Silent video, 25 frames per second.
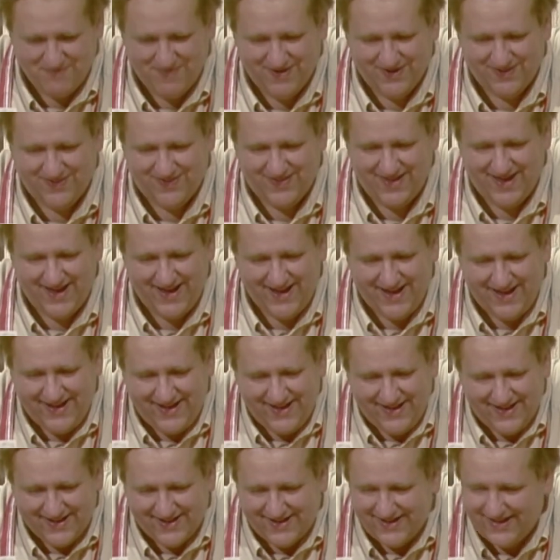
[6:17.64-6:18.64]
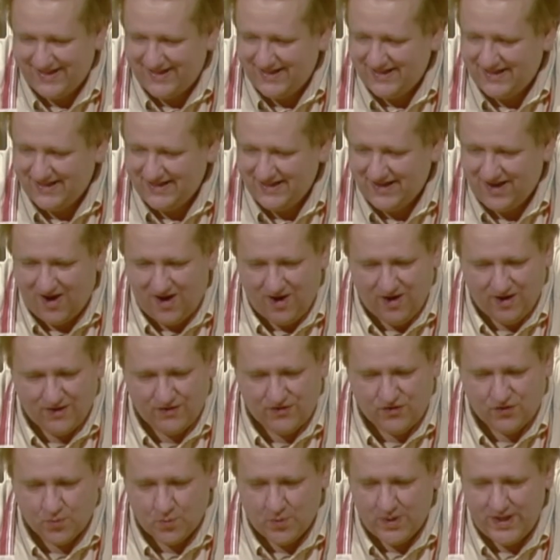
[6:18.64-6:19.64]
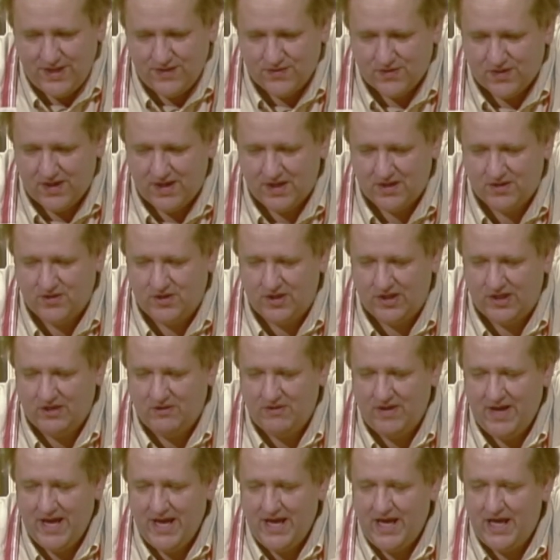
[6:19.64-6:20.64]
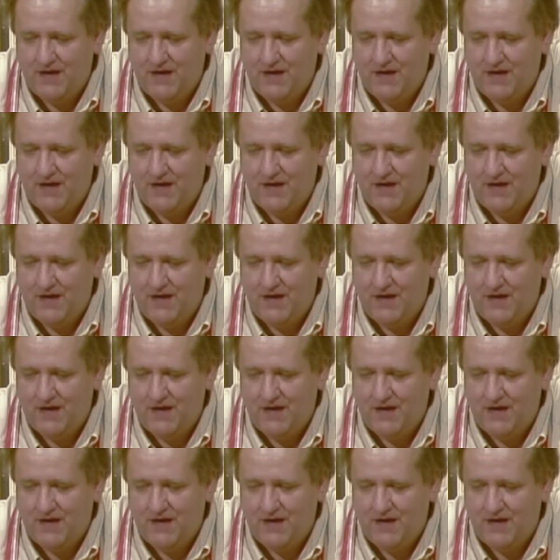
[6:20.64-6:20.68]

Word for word: but they uh, are sweet then too.